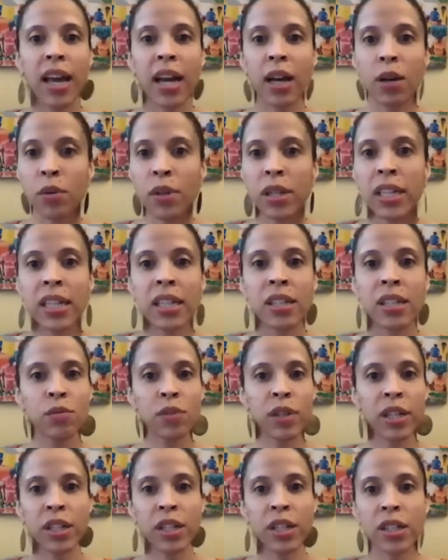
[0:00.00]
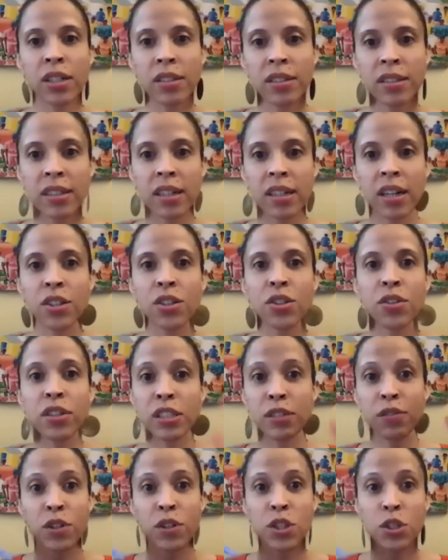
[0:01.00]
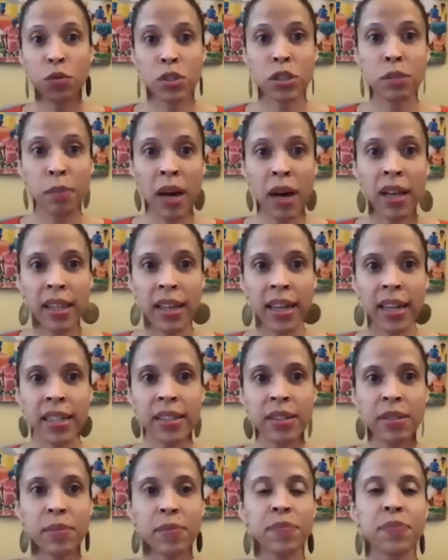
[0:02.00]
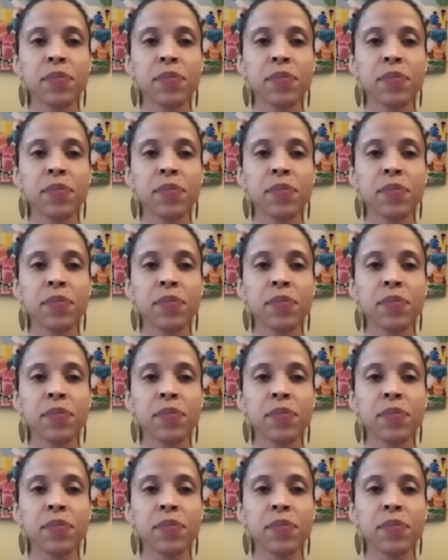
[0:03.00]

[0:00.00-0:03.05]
equity and rigor under this virtual spotlight